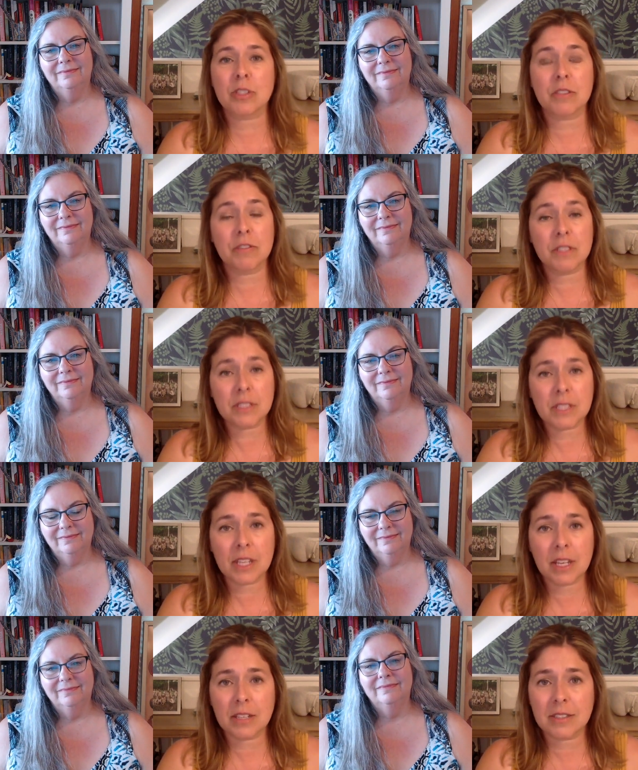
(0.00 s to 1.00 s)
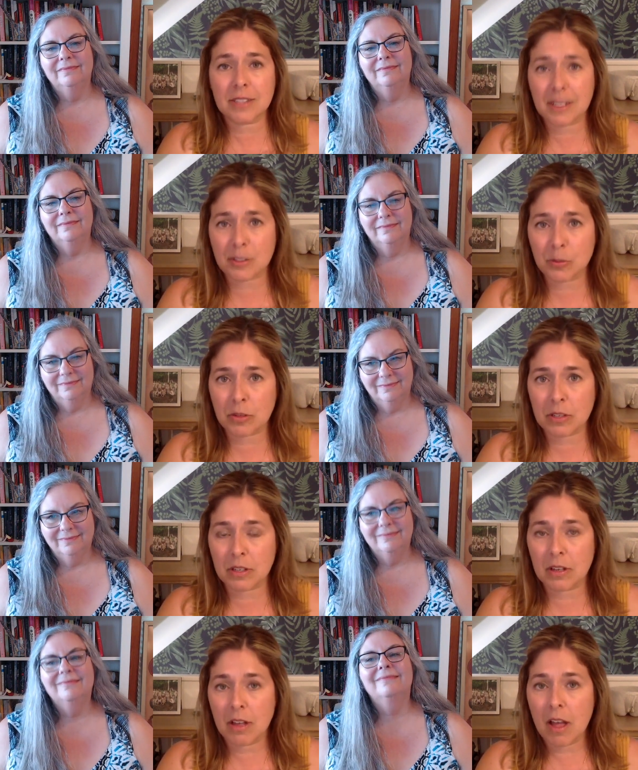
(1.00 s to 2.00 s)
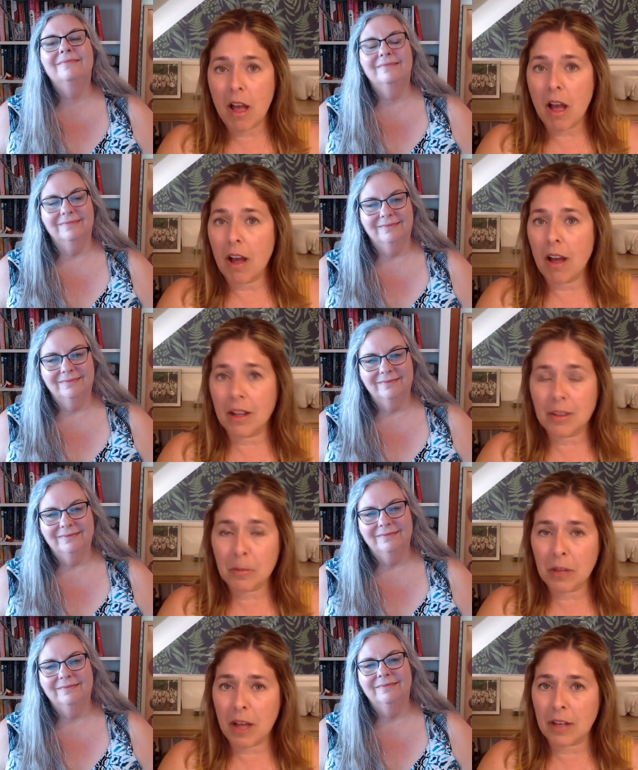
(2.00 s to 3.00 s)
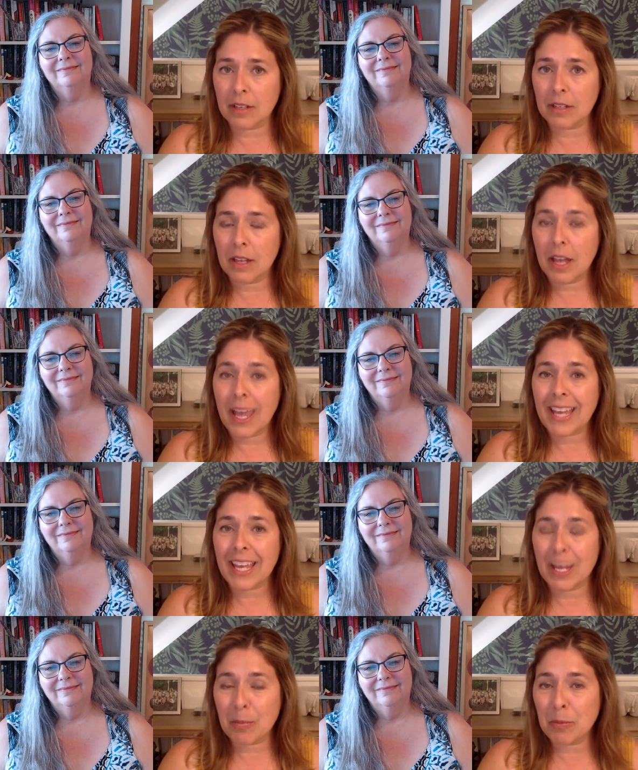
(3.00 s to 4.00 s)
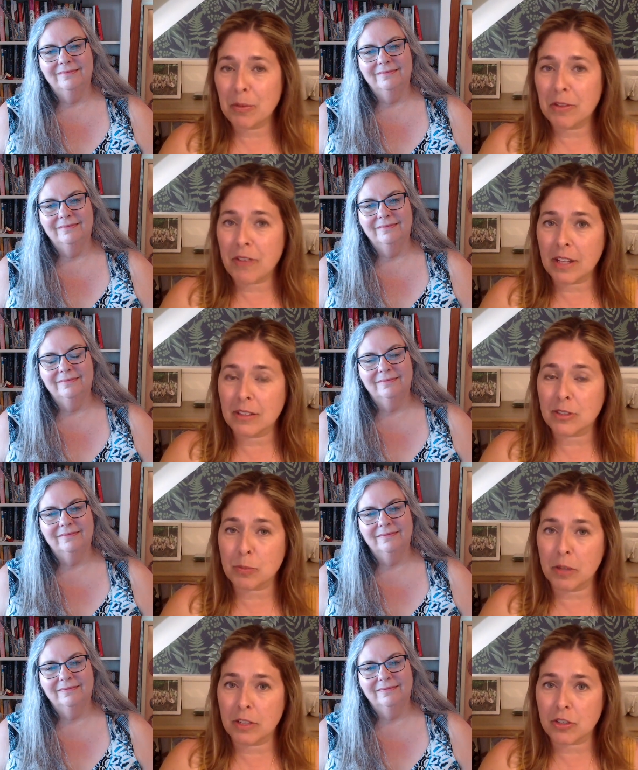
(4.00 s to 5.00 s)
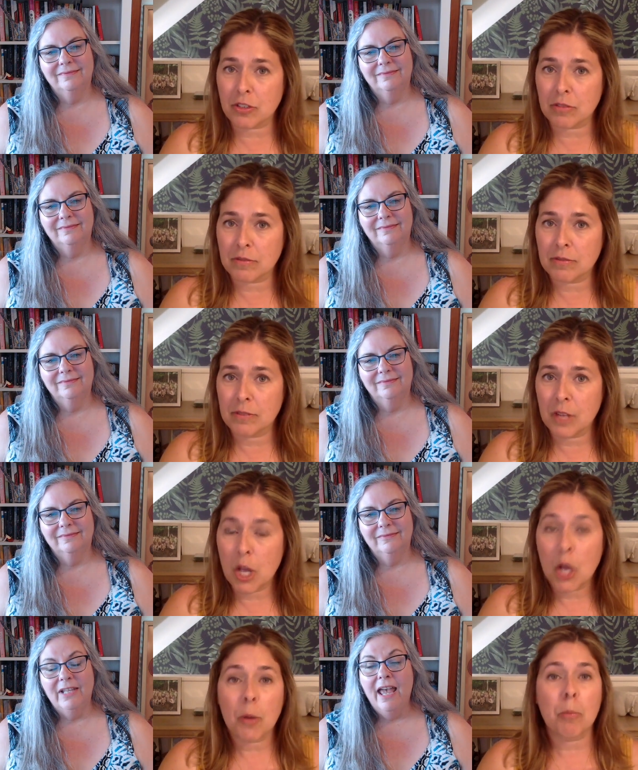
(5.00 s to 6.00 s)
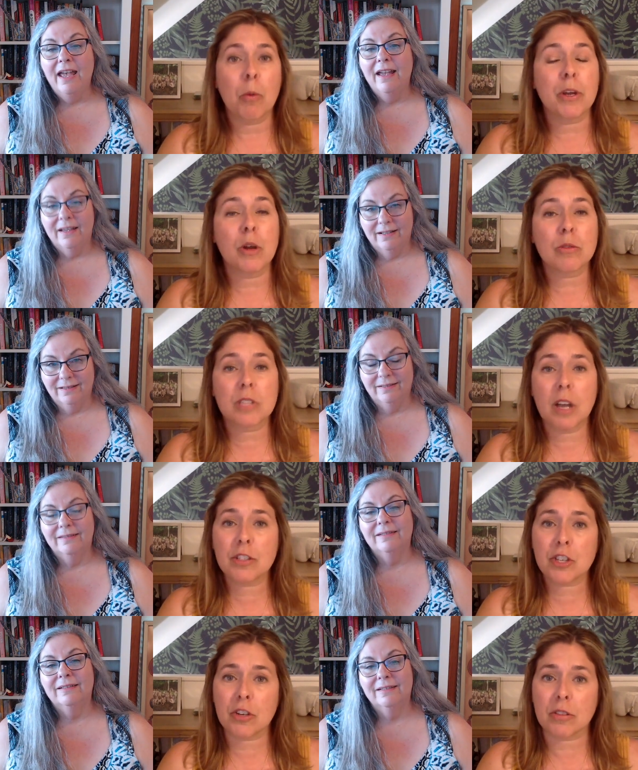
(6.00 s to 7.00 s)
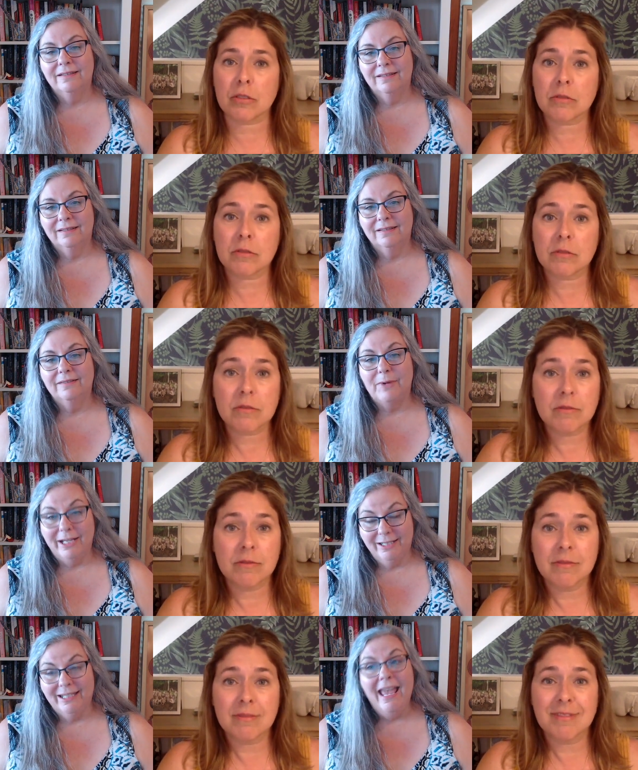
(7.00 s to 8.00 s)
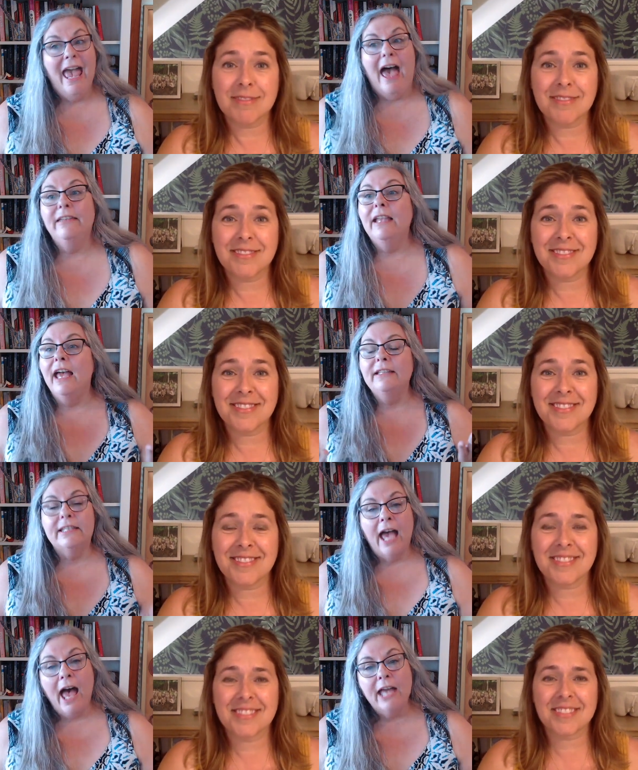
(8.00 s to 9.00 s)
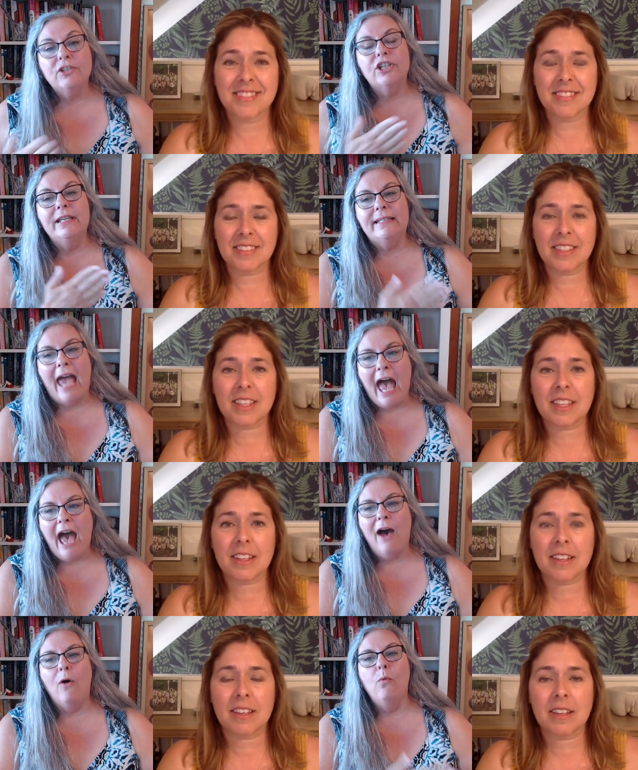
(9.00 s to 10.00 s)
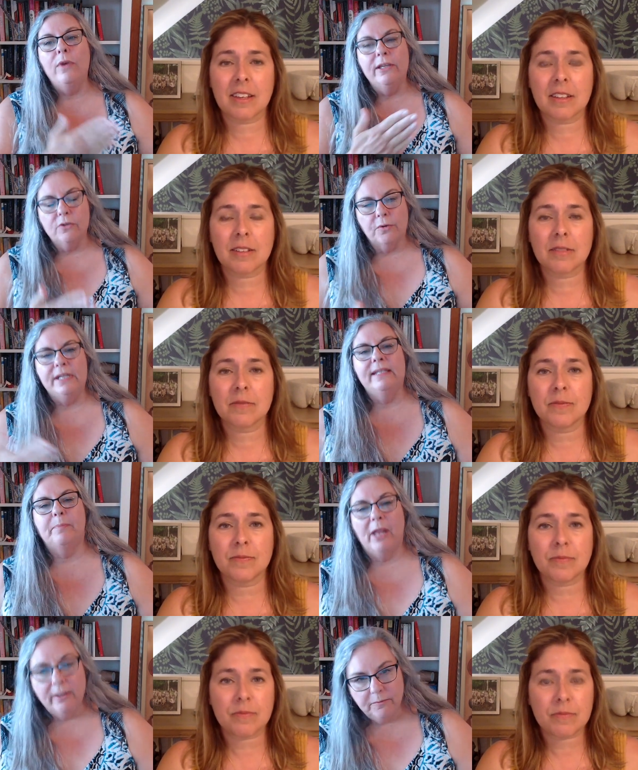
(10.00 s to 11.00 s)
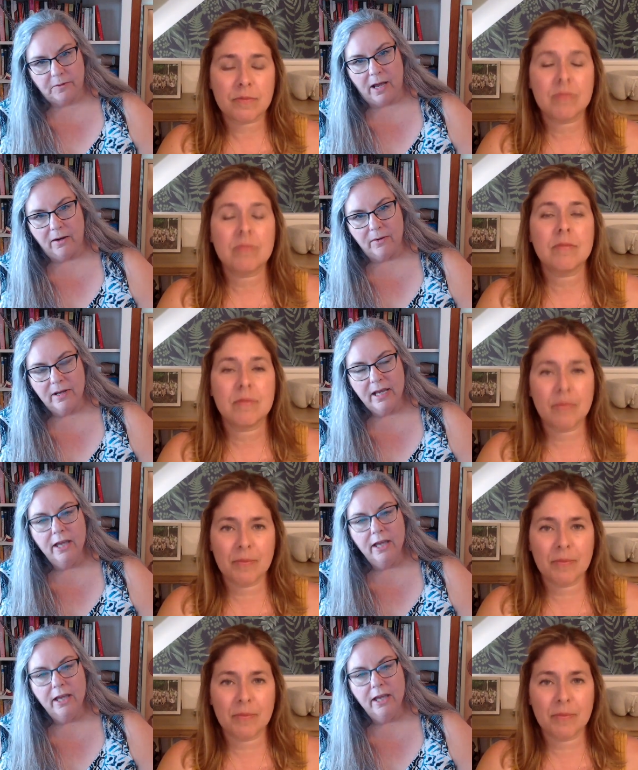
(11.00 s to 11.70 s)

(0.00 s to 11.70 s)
Speaker 1: the most sophisticated sex organ on the planet capable of endless pleasure.
Speaker 2: Mm-hmm. But we don't touch her right and and touch is how we increase blood flow